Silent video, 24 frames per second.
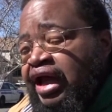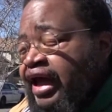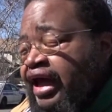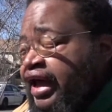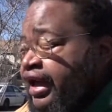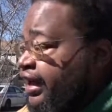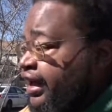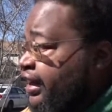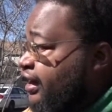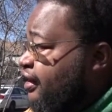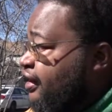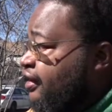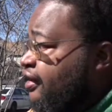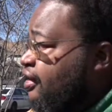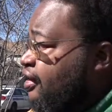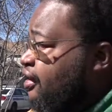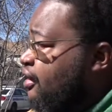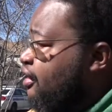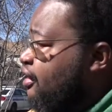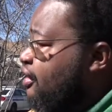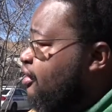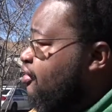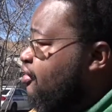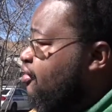And,
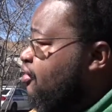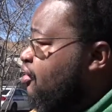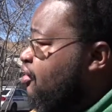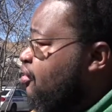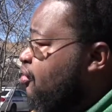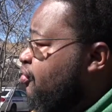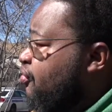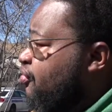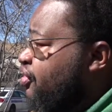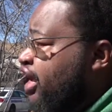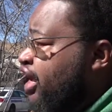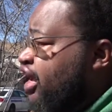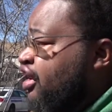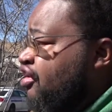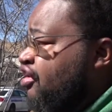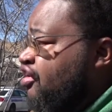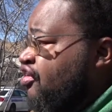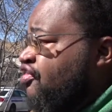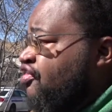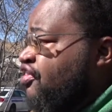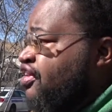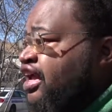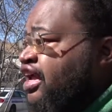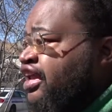you know, that
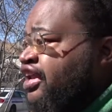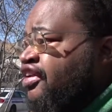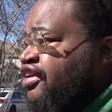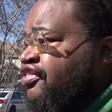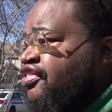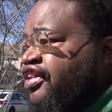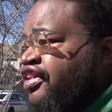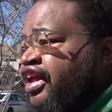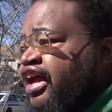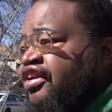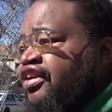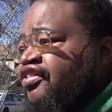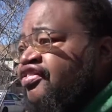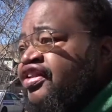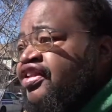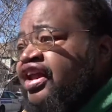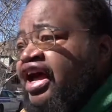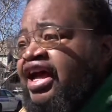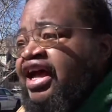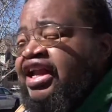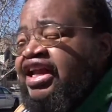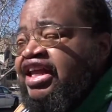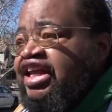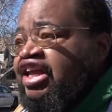is
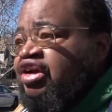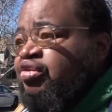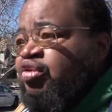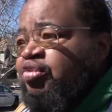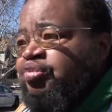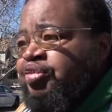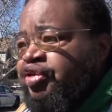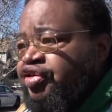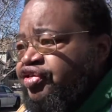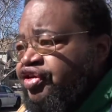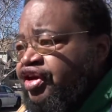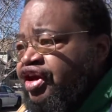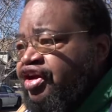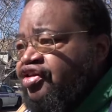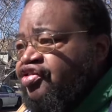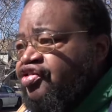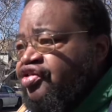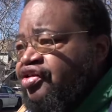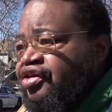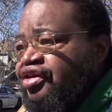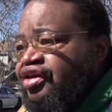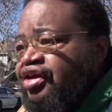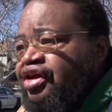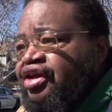not equal
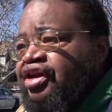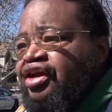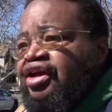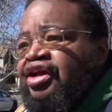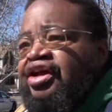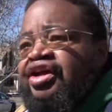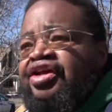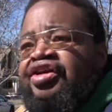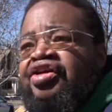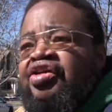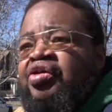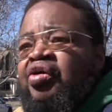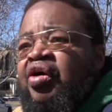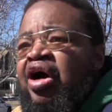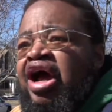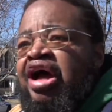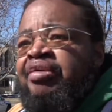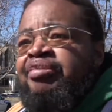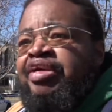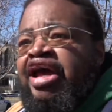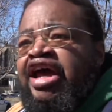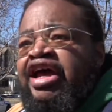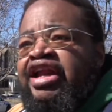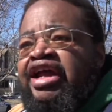protection. You know,
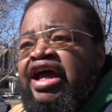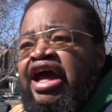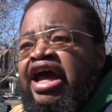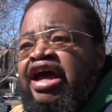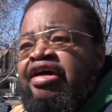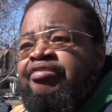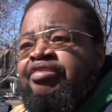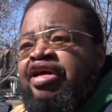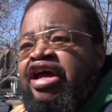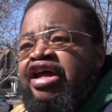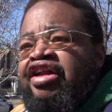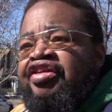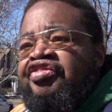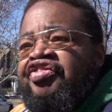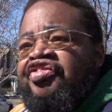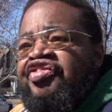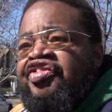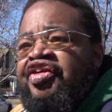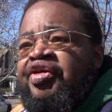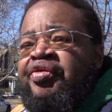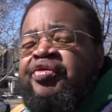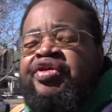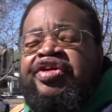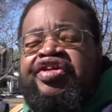I'm at a
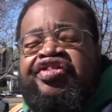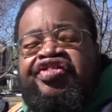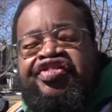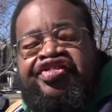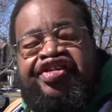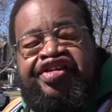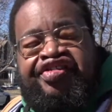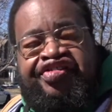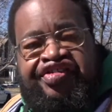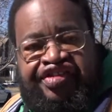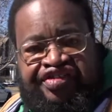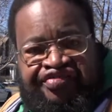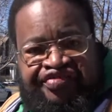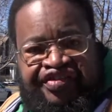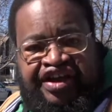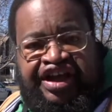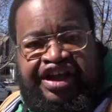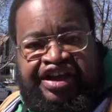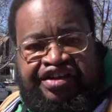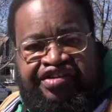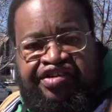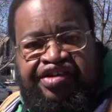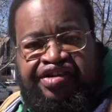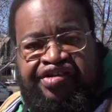serious
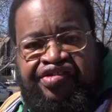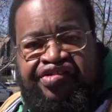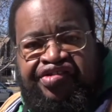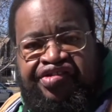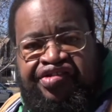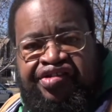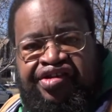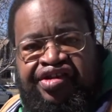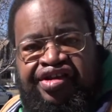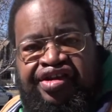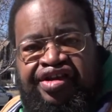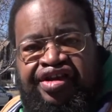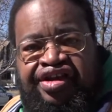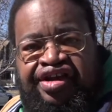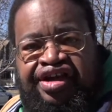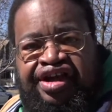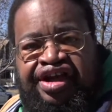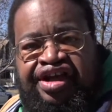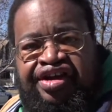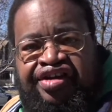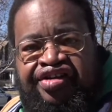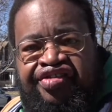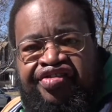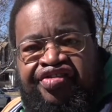disadvantage
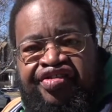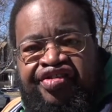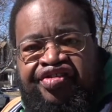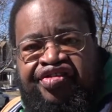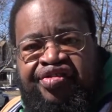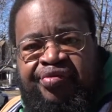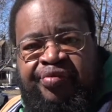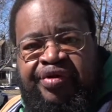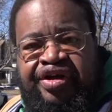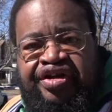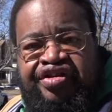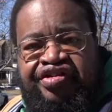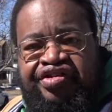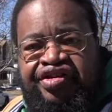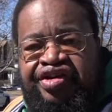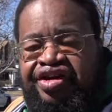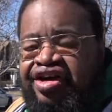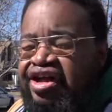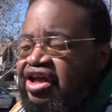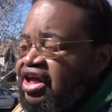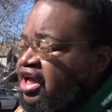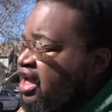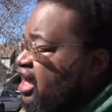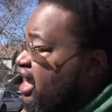in this situation,
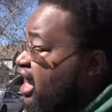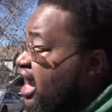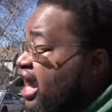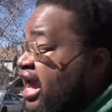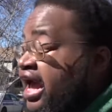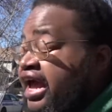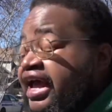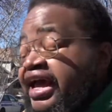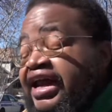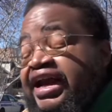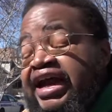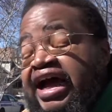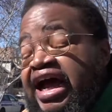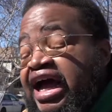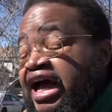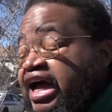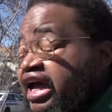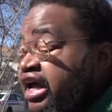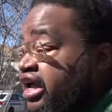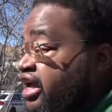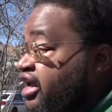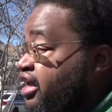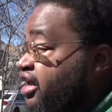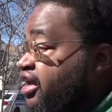and
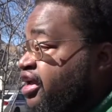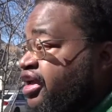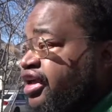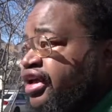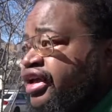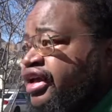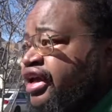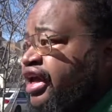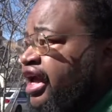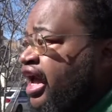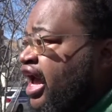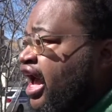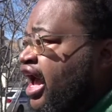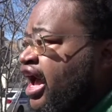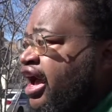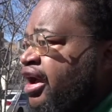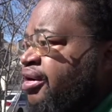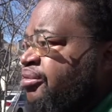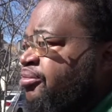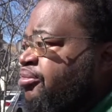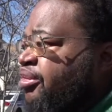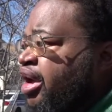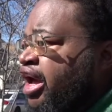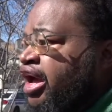
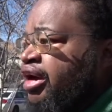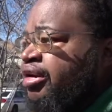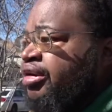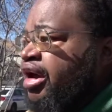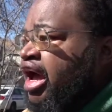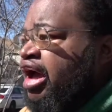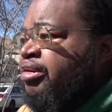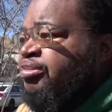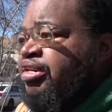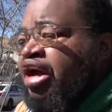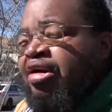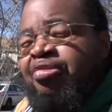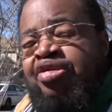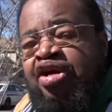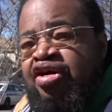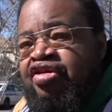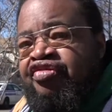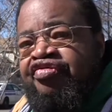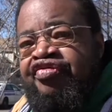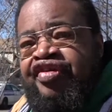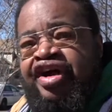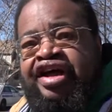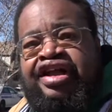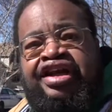I'm going
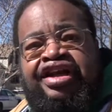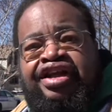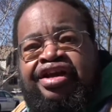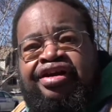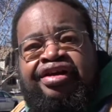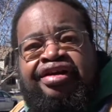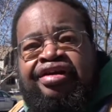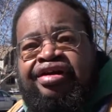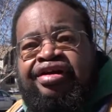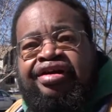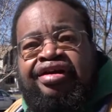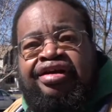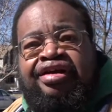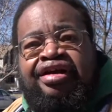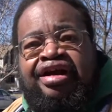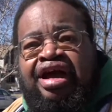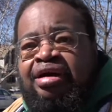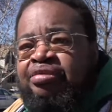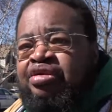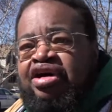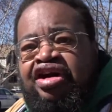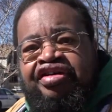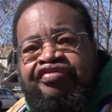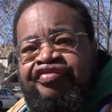to fight it.
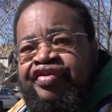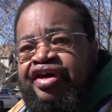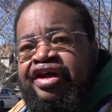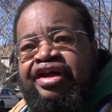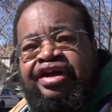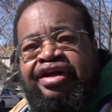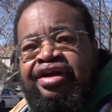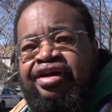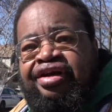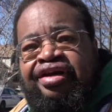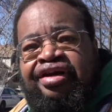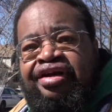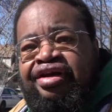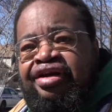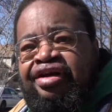I'm going to fight it